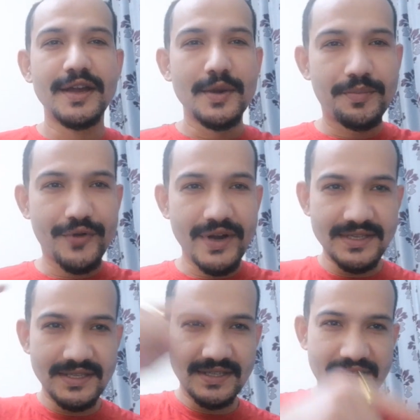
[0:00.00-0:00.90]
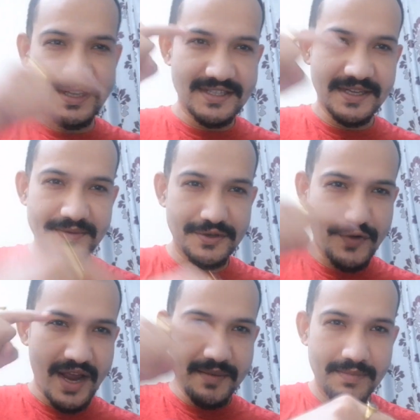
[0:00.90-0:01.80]
press the
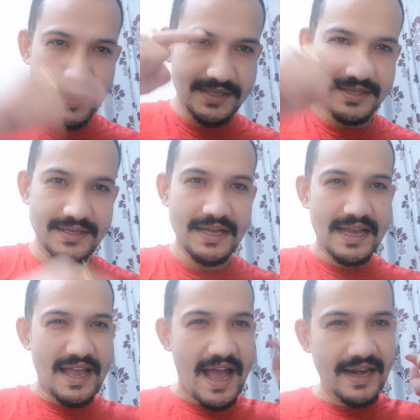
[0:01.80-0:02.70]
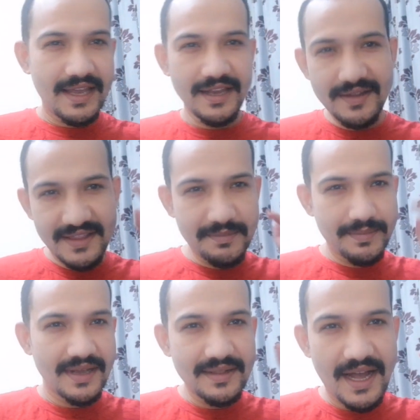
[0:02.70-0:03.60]
subscribe button and hit the
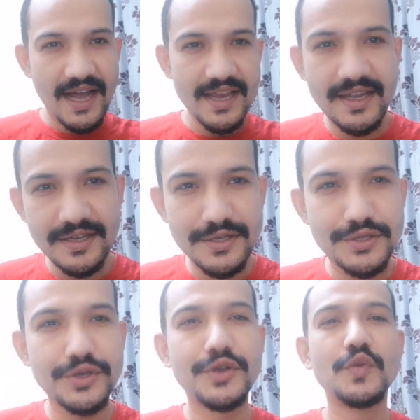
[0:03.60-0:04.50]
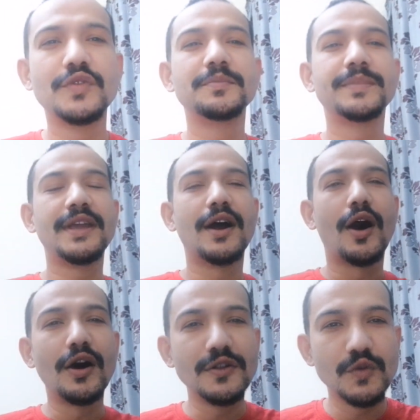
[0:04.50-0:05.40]
bell icon so you will be
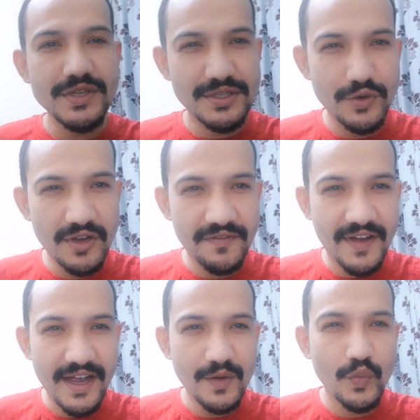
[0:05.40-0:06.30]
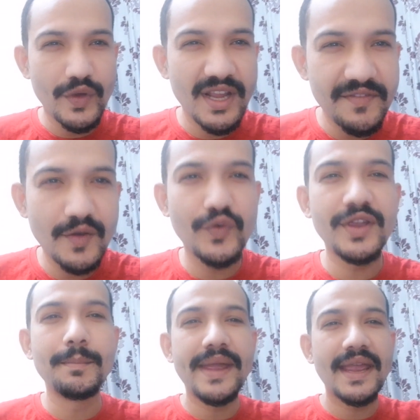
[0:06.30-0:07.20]
always notified whenever
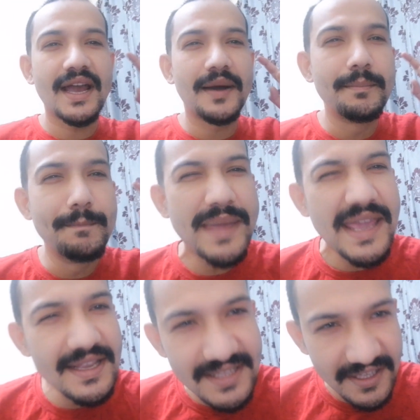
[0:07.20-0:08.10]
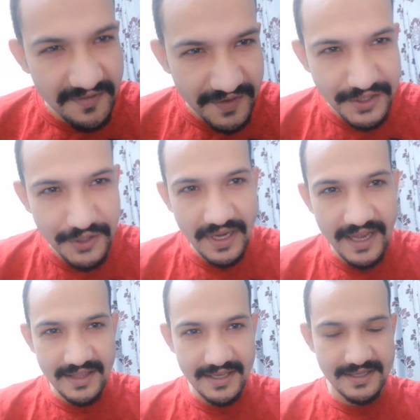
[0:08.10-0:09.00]
we make amazing video
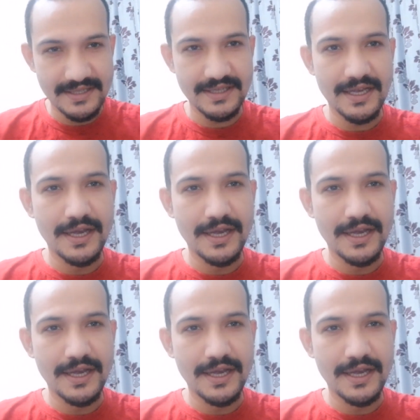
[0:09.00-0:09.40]
like this.